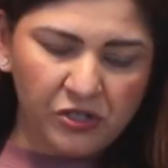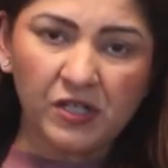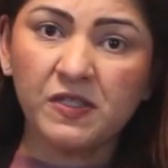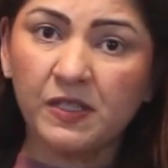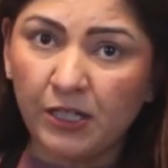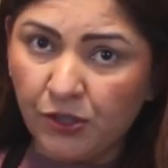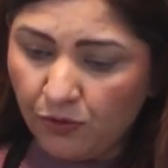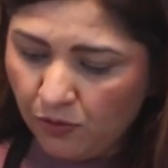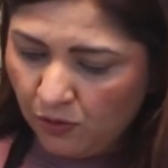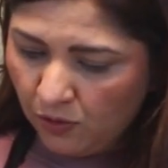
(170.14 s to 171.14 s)
We just need
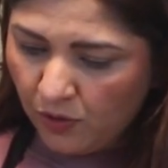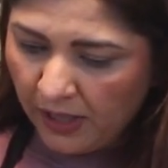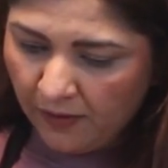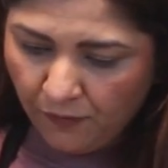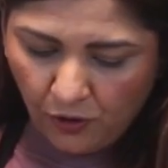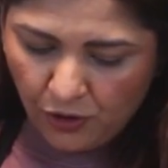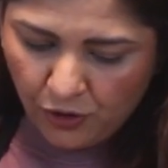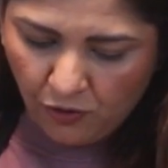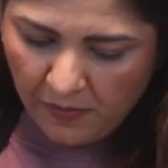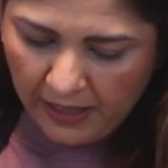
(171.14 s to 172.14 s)
to cook it for
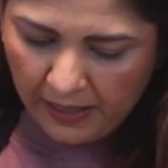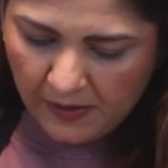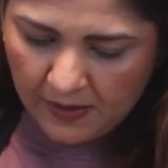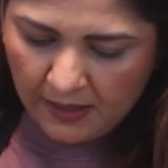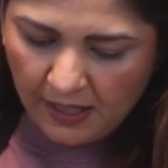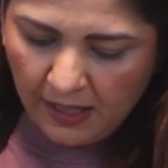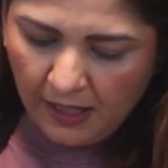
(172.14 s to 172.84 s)
2 minutes,